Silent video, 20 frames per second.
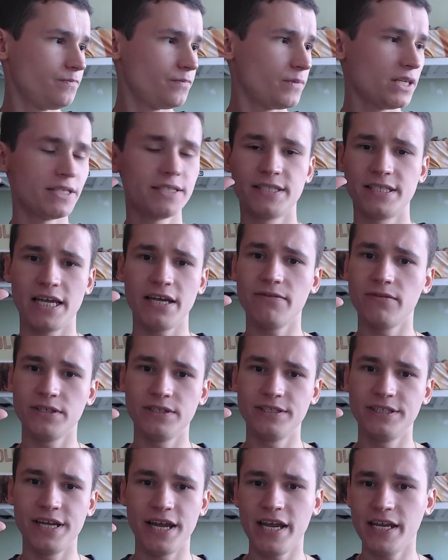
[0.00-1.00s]
seven
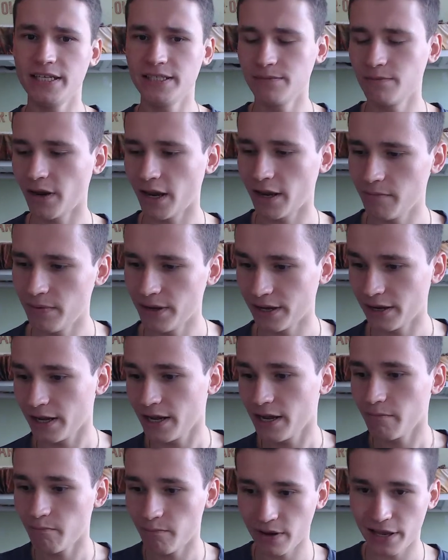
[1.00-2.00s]
days maybe
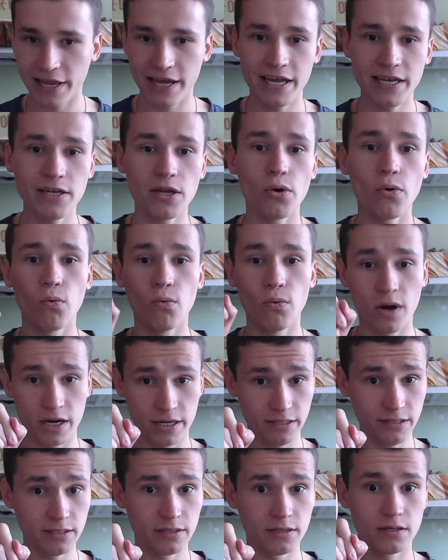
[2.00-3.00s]
plan
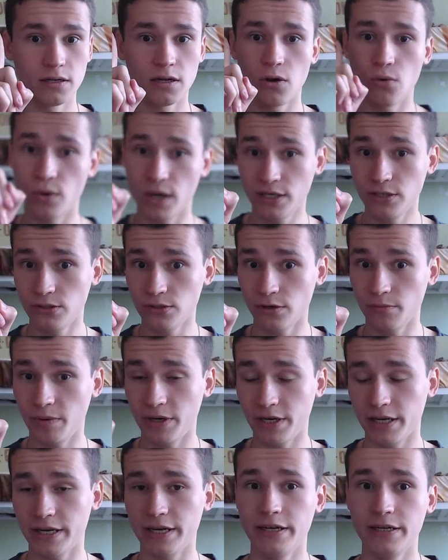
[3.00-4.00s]
one one
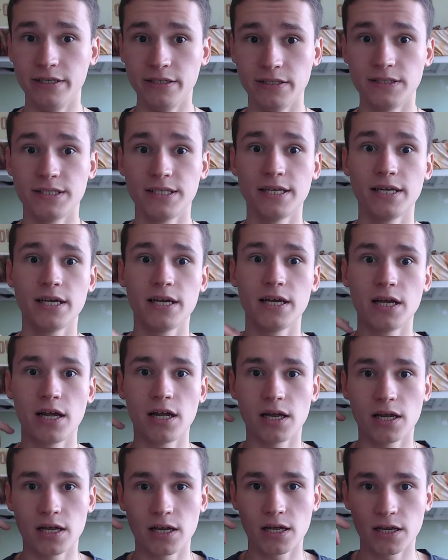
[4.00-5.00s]
topic is
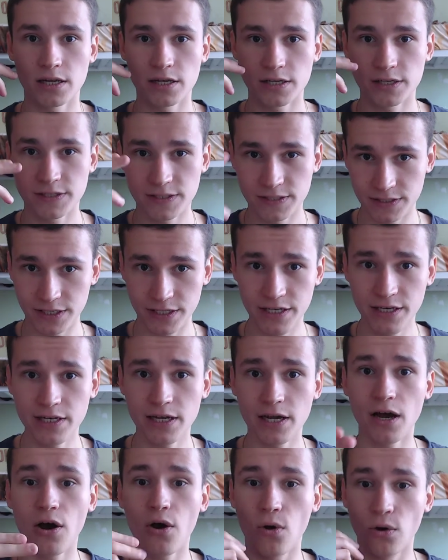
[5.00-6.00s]
C
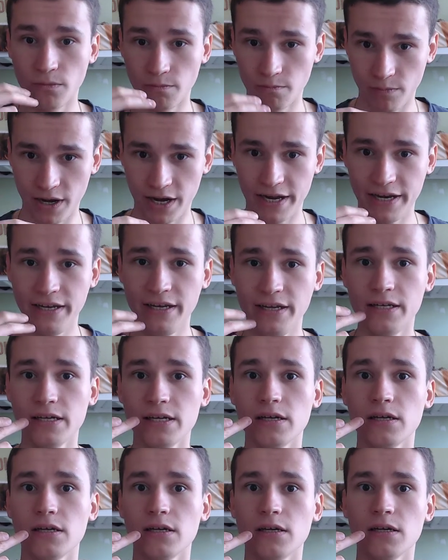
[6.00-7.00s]
on my
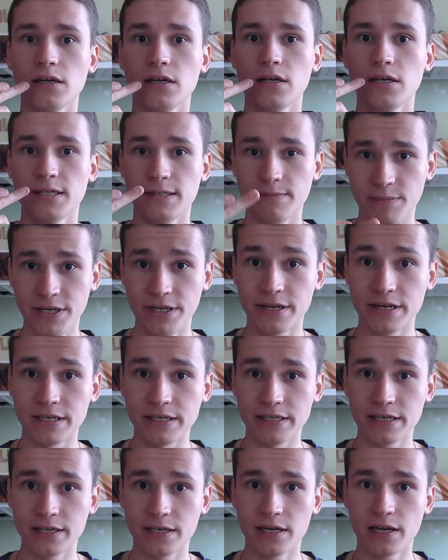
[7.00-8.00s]
speaking
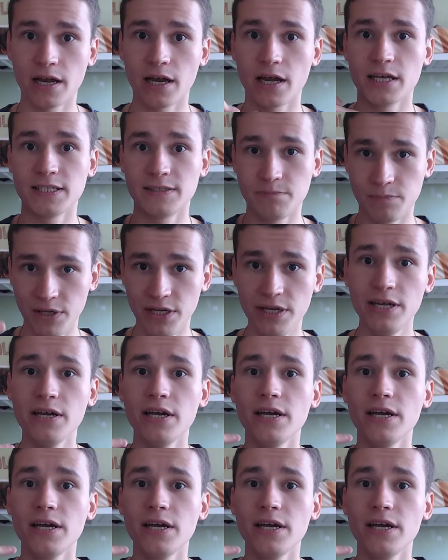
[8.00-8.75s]
Sp